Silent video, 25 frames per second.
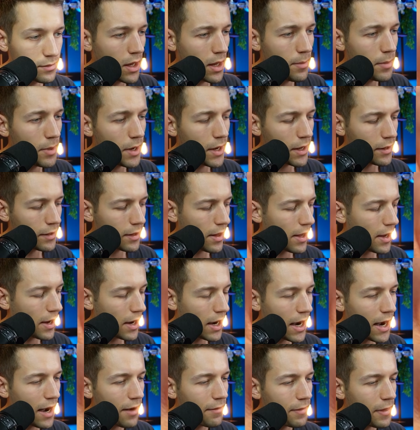Immediately
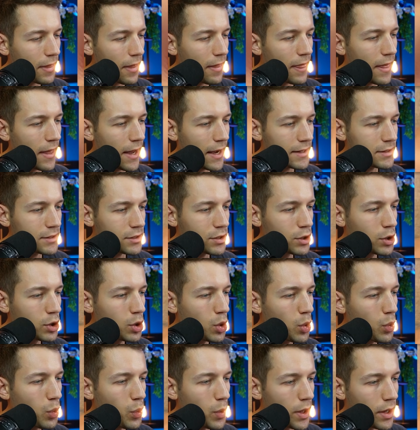after that
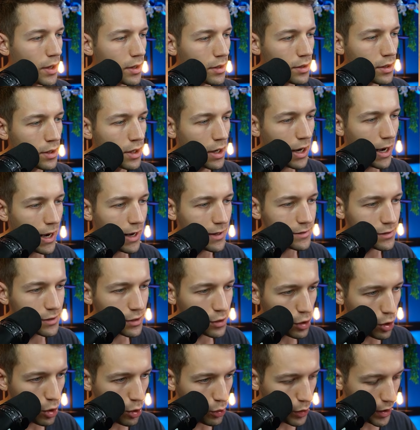you will
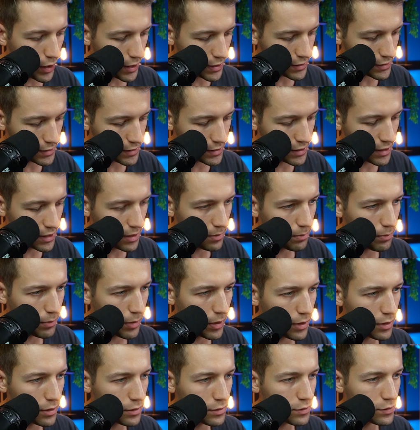undergo a
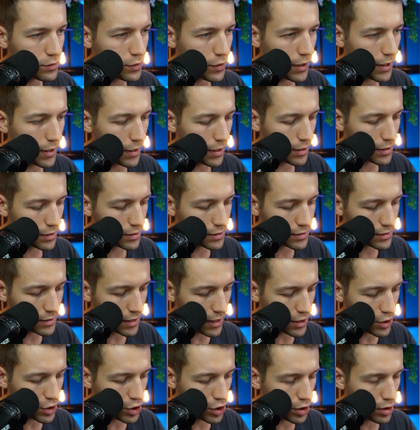simple training
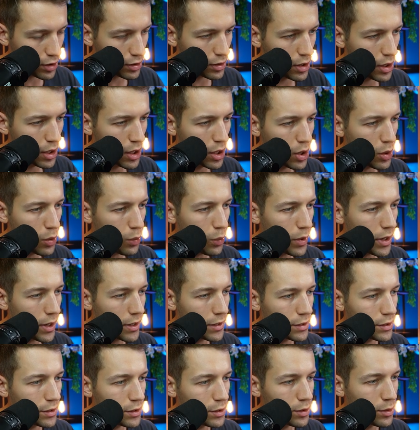session
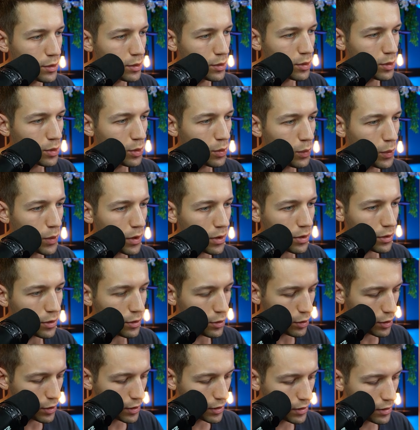where you will
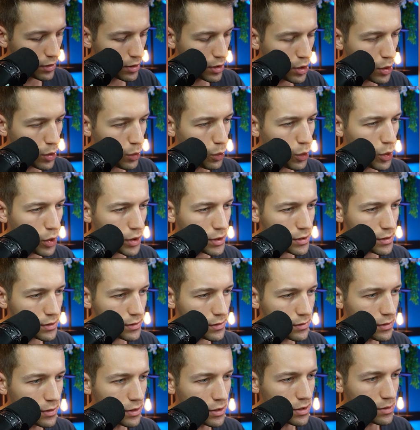learn what
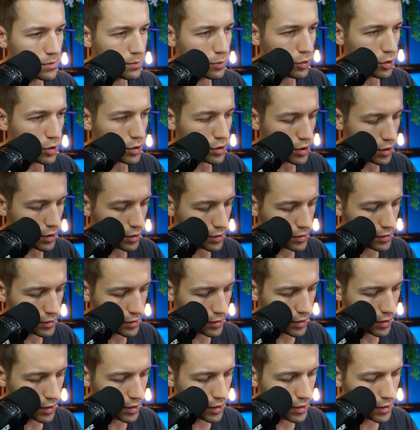this project
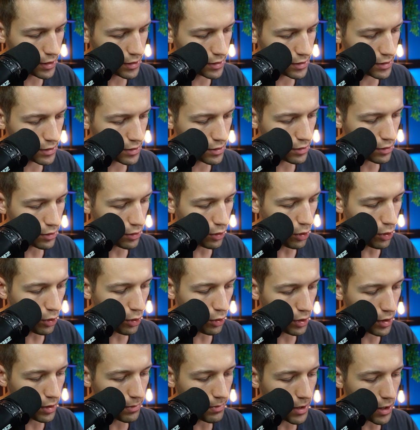is
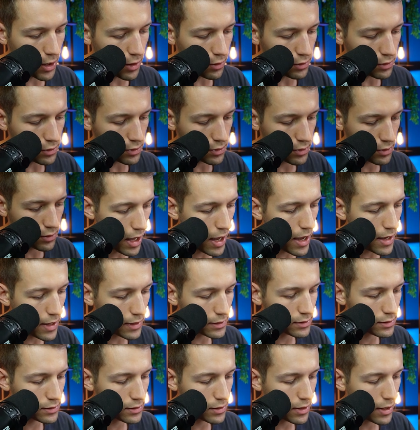all about,
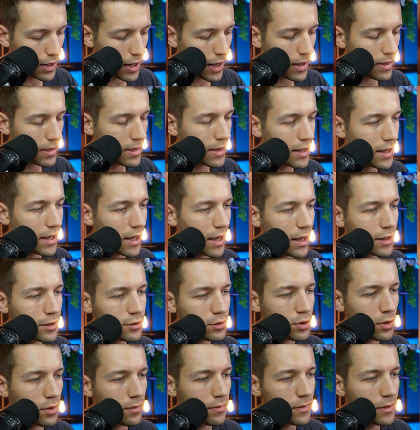and at the
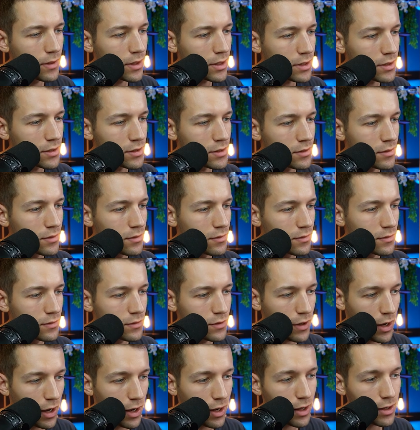end of this
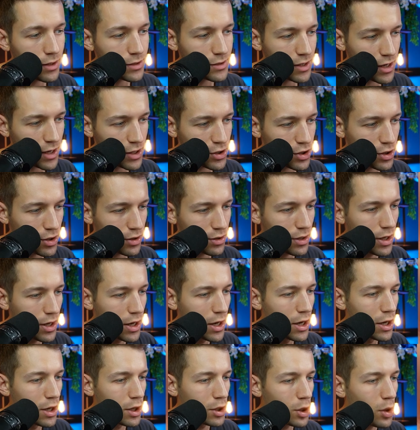training session
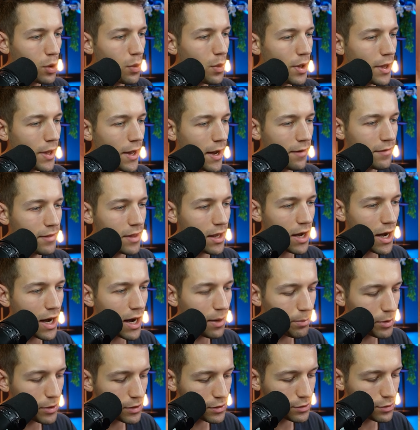you will have the
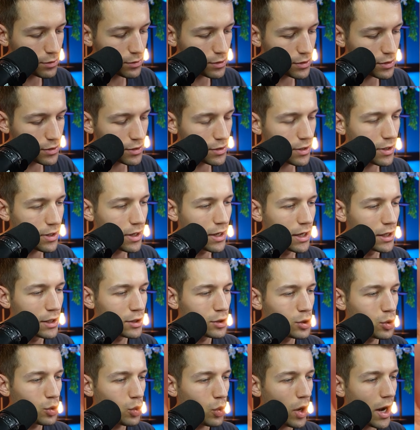opportunity
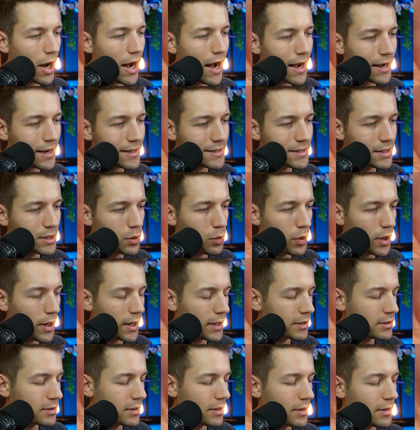to
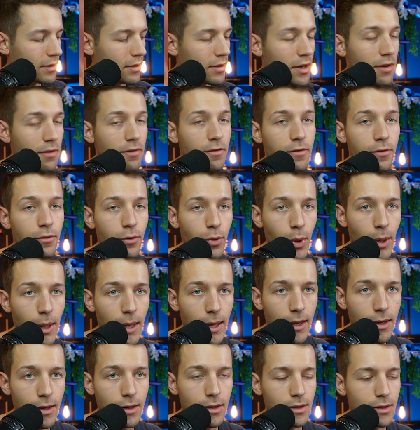activate a
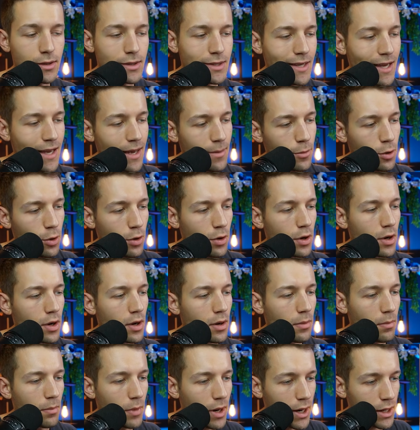free demo
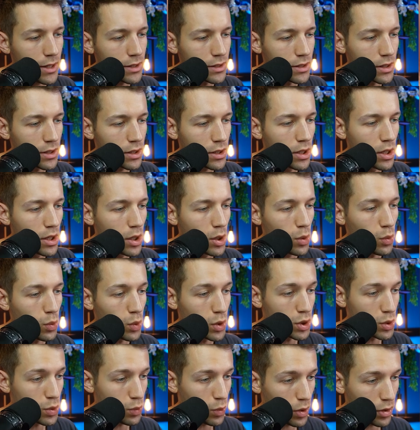miner
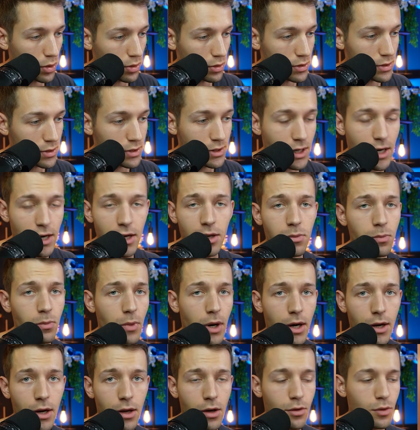which will start
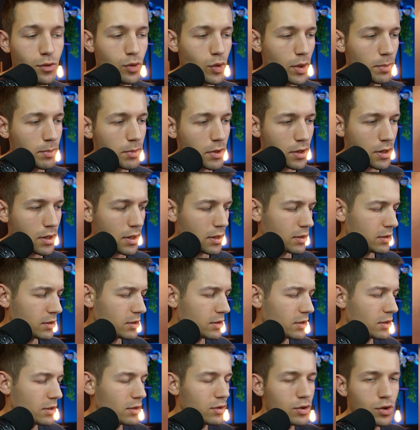mining
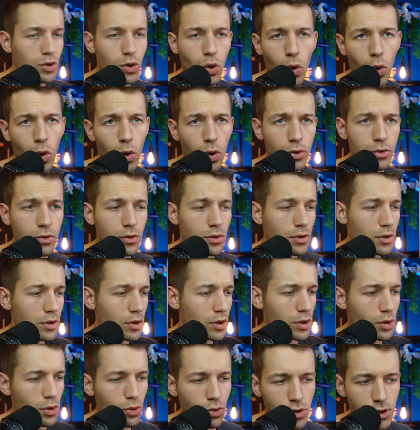cryptocurrency, TON,
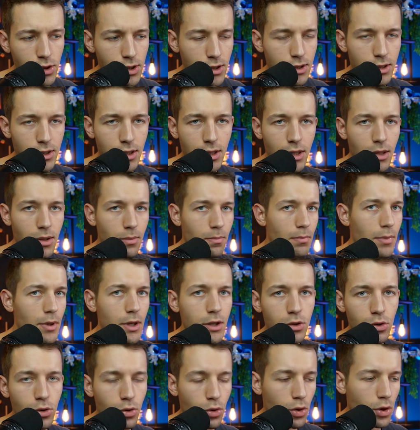USDT,
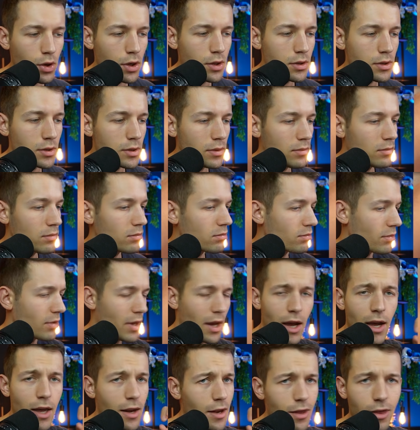Bitcoin,
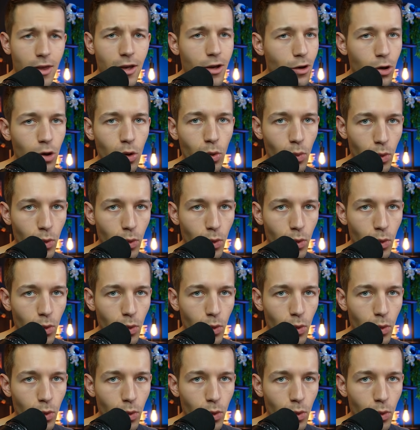anything you